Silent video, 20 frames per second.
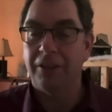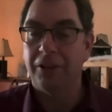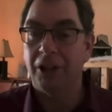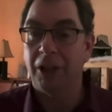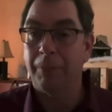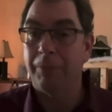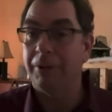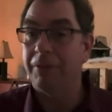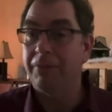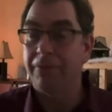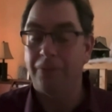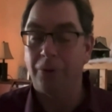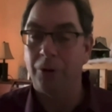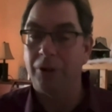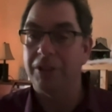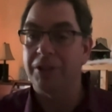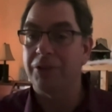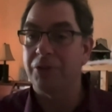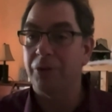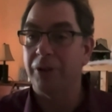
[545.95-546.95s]
urban
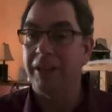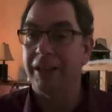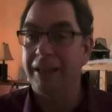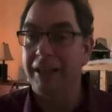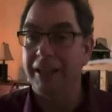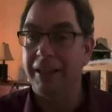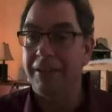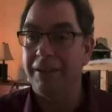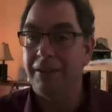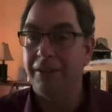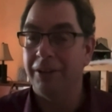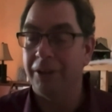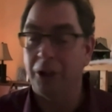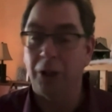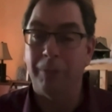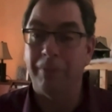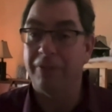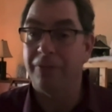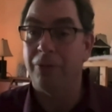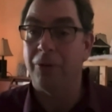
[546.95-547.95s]
forestry or
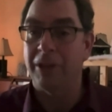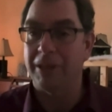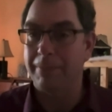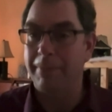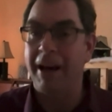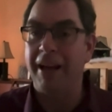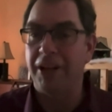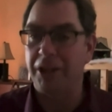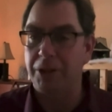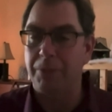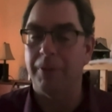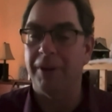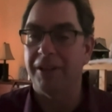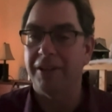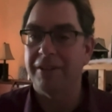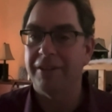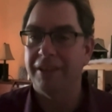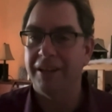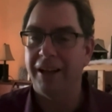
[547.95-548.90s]
urban forest management